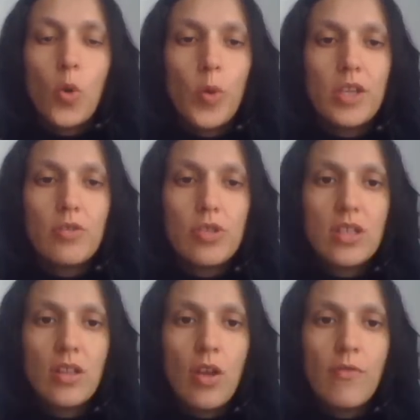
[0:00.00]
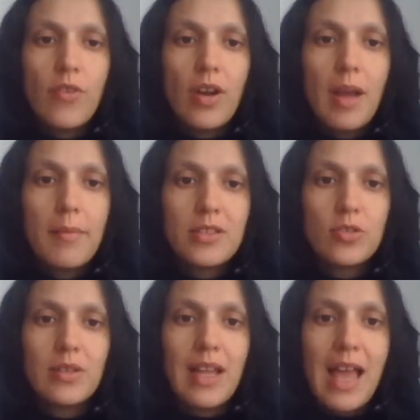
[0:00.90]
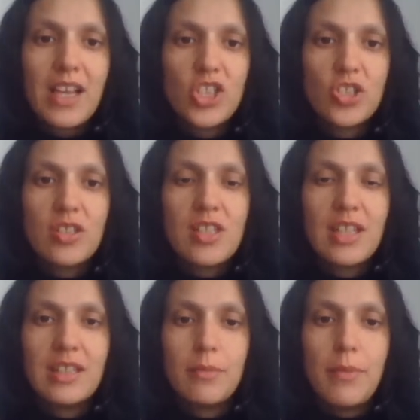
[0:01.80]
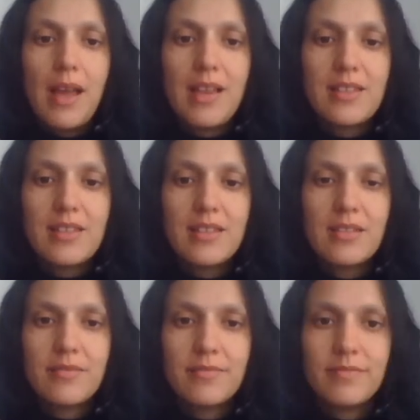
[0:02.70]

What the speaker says: We use it for habitual actions in the past.